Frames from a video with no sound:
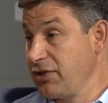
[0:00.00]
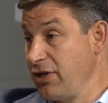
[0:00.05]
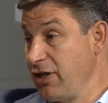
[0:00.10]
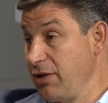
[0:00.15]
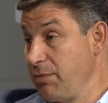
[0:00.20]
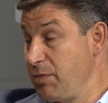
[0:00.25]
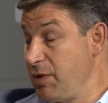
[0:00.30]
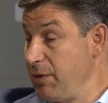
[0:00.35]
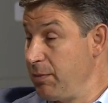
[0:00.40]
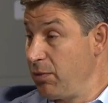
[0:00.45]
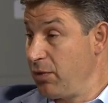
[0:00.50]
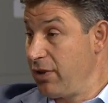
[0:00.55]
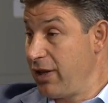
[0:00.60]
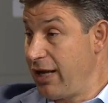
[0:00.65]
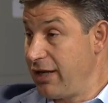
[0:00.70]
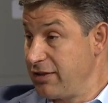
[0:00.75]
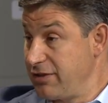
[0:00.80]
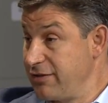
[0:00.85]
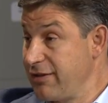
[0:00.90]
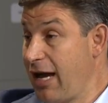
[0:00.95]
You need people
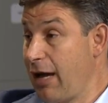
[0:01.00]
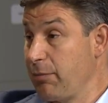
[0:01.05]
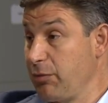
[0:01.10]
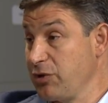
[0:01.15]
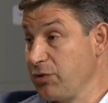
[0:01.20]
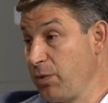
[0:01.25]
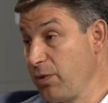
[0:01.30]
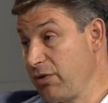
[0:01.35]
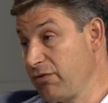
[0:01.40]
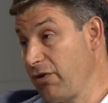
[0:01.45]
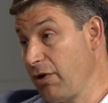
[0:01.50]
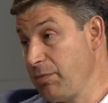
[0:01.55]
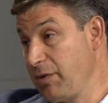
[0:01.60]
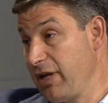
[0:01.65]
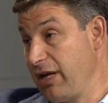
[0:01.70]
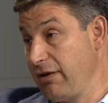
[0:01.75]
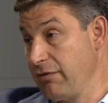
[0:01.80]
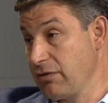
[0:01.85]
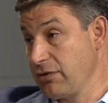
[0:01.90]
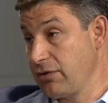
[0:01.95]
that establish what the right
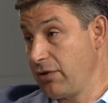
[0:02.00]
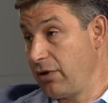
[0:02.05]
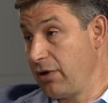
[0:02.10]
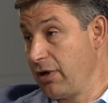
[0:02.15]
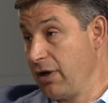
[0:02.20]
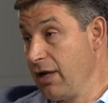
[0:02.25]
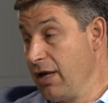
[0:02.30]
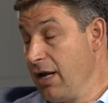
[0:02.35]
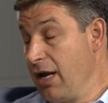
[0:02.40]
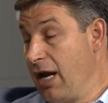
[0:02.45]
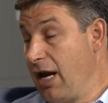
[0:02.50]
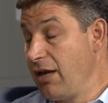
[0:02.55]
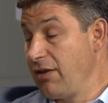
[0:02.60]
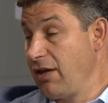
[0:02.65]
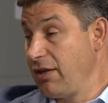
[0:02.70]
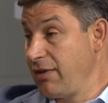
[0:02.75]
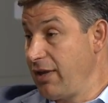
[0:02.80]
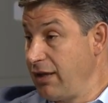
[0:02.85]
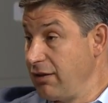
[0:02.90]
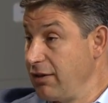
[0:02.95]
behaviors are, and
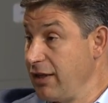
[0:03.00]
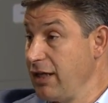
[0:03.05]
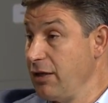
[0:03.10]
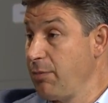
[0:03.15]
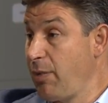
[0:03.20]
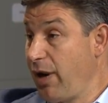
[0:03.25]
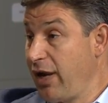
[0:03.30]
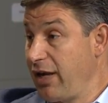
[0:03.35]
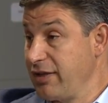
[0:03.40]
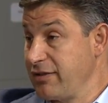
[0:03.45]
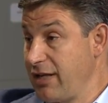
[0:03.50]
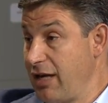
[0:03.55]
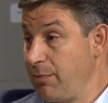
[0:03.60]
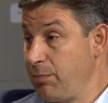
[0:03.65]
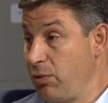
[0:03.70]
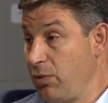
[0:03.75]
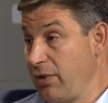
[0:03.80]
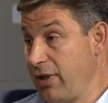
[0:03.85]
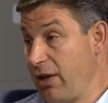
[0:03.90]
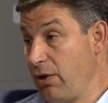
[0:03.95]
then they lead by
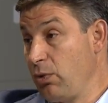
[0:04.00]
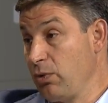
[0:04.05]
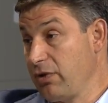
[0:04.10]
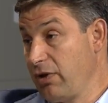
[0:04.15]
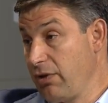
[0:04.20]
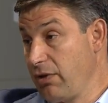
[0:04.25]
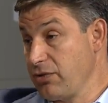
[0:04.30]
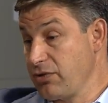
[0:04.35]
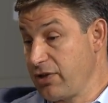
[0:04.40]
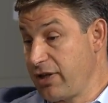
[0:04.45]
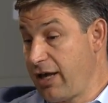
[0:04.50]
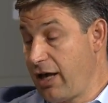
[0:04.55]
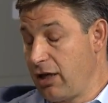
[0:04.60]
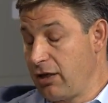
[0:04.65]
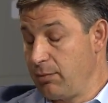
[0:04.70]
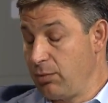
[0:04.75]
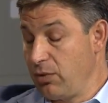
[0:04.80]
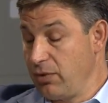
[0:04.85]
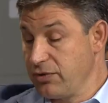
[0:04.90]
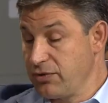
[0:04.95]
example and they hold others
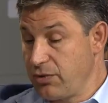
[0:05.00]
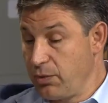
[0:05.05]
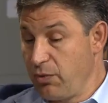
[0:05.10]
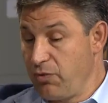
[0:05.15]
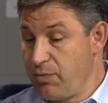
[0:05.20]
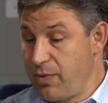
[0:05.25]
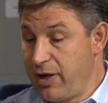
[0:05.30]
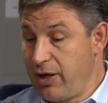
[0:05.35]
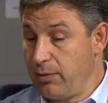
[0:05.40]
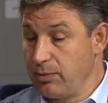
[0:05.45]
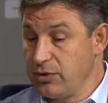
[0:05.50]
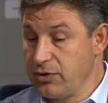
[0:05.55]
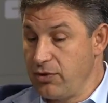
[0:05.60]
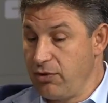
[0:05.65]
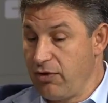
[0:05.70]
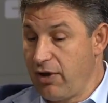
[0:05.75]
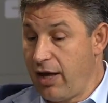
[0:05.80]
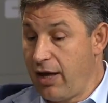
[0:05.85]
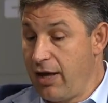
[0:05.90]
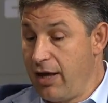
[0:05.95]
accountable. And so we've been able to do
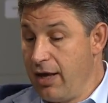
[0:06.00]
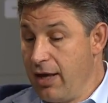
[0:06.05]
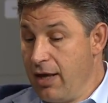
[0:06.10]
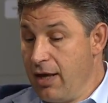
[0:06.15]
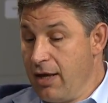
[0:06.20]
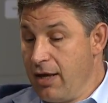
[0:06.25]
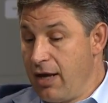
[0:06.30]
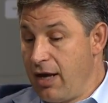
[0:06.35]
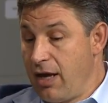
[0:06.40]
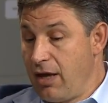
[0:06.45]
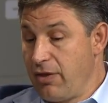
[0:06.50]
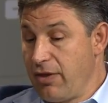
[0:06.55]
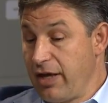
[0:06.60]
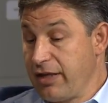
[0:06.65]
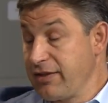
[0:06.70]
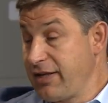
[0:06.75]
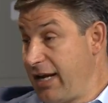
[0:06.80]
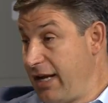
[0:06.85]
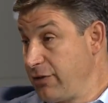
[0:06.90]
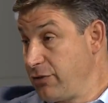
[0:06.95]
that. And
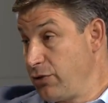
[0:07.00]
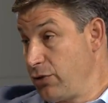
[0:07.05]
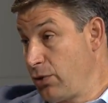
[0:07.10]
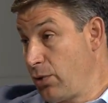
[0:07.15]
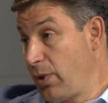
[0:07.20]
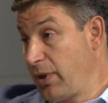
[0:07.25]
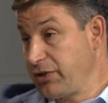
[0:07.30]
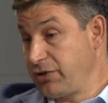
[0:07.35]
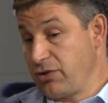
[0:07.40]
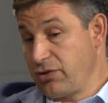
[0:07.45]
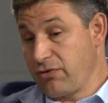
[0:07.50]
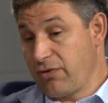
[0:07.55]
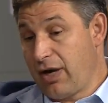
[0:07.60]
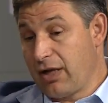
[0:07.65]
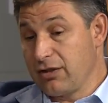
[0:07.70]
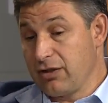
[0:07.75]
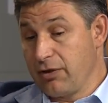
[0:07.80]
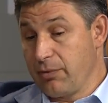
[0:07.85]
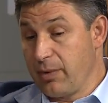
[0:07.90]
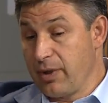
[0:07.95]
then to answer your question
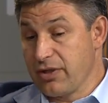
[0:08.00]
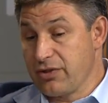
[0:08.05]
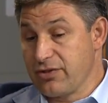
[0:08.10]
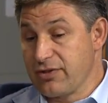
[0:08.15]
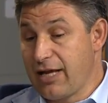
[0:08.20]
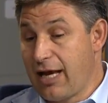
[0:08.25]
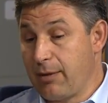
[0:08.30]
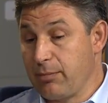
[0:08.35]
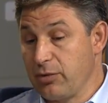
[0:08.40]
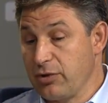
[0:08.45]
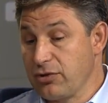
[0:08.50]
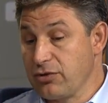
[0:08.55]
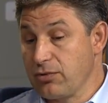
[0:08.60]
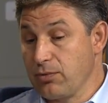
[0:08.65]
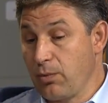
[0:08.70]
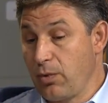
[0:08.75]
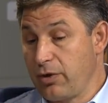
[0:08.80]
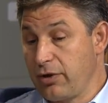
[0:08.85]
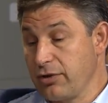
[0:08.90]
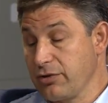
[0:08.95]
directly, we established
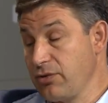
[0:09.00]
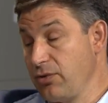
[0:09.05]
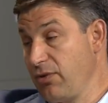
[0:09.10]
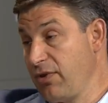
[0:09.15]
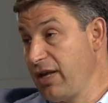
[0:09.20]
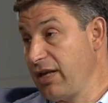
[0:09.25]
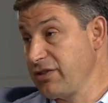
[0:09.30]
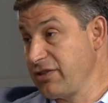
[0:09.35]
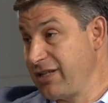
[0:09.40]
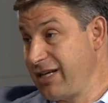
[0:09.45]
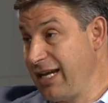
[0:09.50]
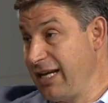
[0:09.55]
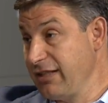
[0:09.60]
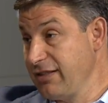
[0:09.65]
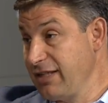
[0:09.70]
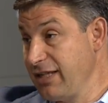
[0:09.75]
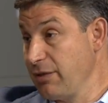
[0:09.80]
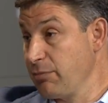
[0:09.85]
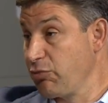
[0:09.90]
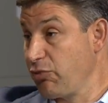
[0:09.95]
what our
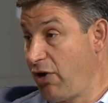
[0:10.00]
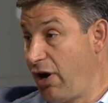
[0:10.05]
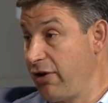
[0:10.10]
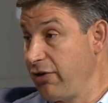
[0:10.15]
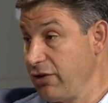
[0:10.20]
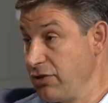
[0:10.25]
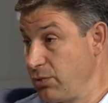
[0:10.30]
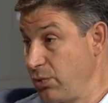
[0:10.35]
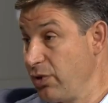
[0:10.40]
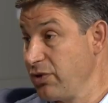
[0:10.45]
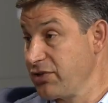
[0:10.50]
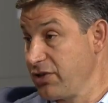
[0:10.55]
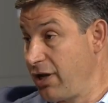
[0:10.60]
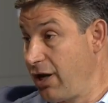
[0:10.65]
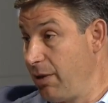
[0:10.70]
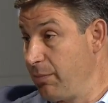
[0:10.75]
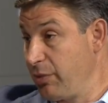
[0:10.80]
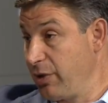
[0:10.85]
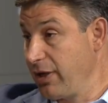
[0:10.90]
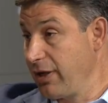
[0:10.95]
2018 priorities were as a
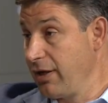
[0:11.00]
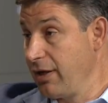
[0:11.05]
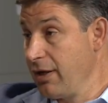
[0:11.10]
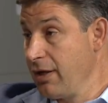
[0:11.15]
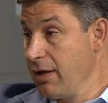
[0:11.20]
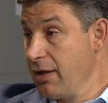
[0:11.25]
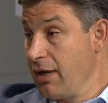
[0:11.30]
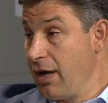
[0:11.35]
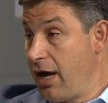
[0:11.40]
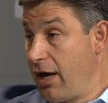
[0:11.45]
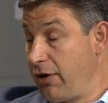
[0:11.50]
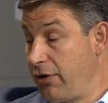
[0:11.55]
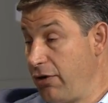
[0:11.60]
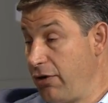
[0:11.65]
company. Mm-hmm. And our